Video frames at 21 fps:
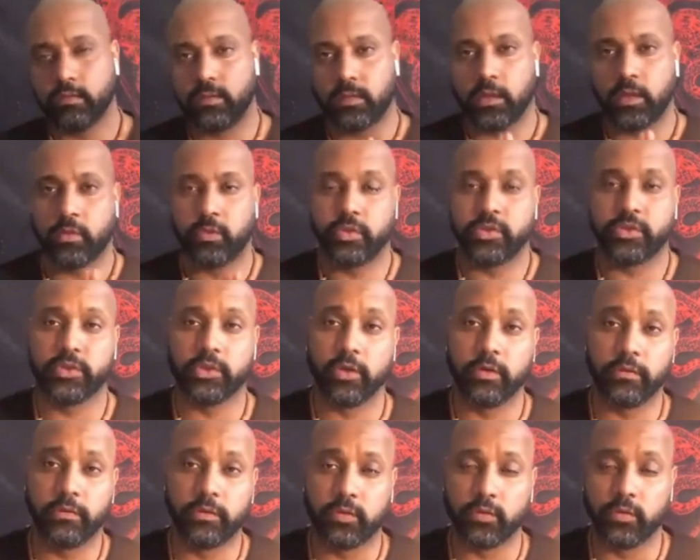it will
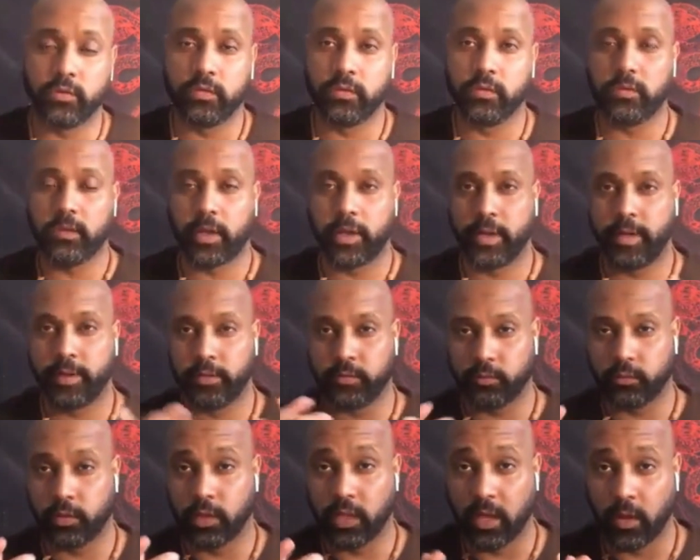serve you
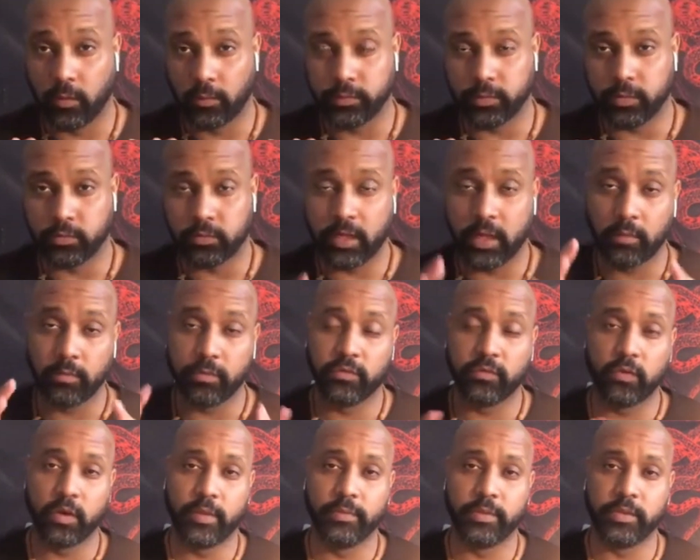and will help you. Now,
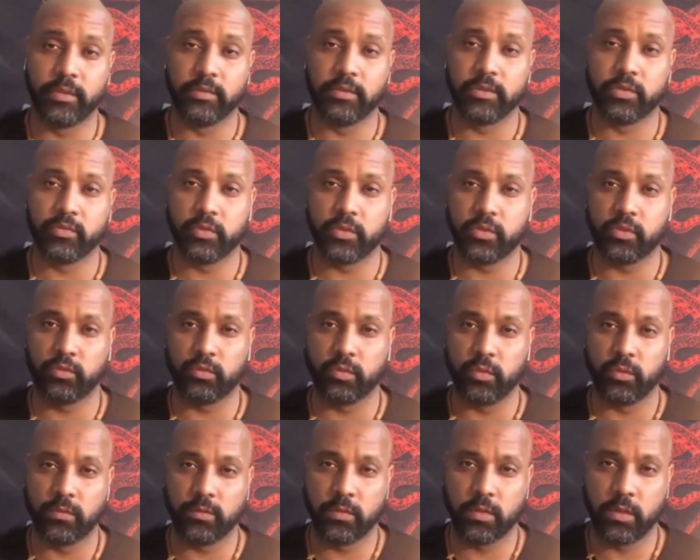before I begin this
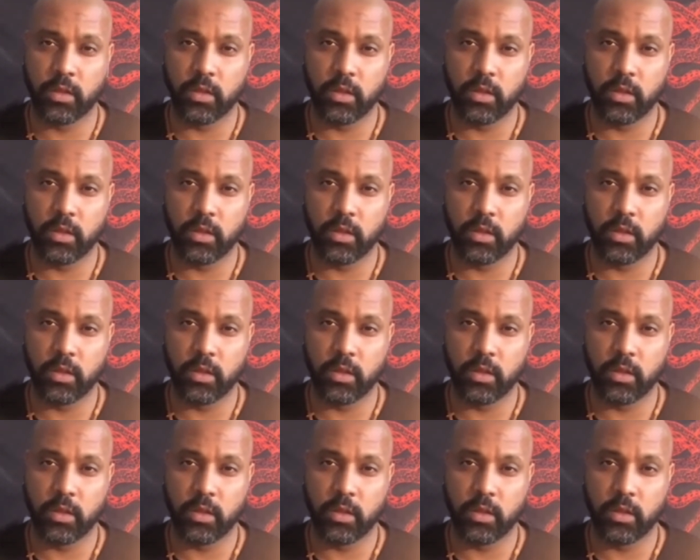ritual,